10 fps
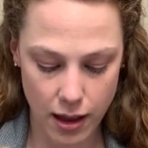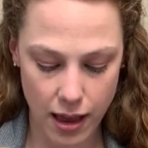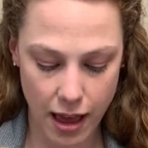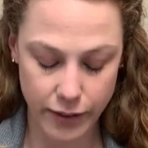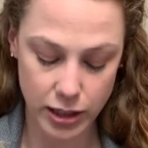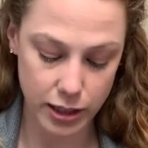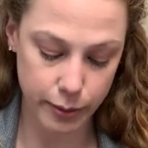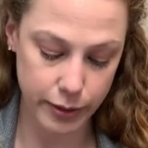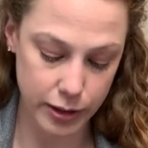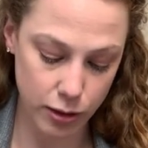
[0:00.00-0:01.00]
have a little
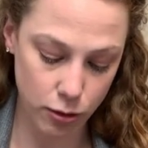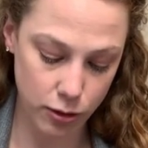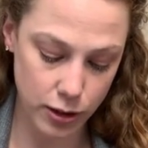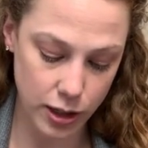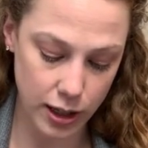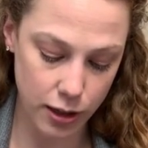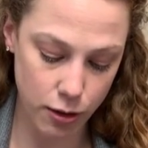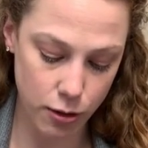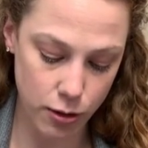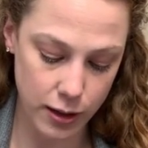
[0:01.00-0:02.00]
bit of an older
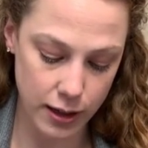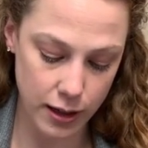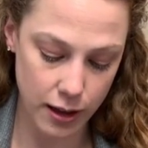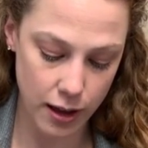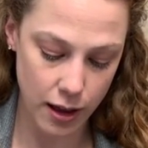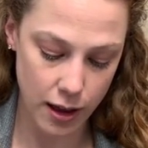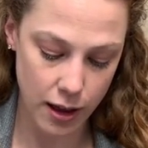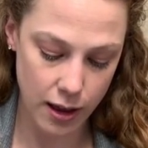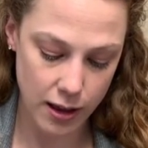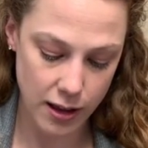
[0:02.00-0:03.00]
kiddo who can
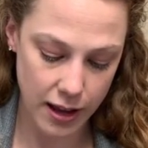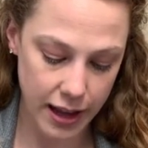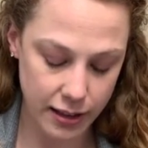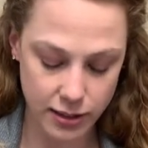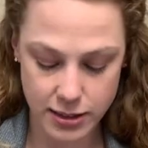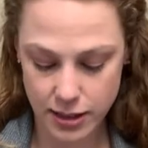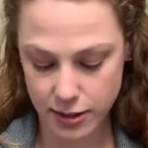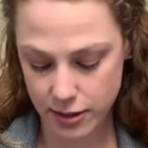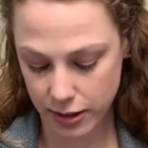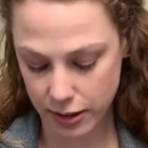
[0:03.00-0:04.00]
handle
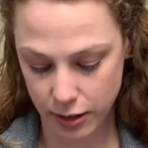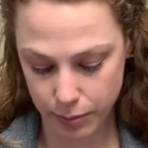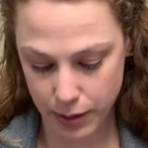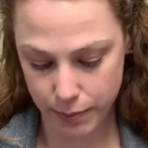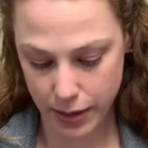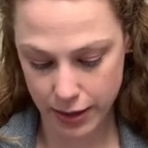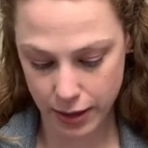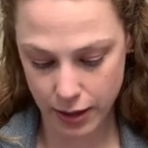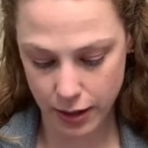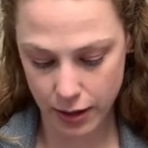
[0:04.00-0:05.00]
scissors a little bit
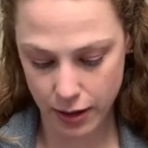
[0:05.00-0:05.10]
better.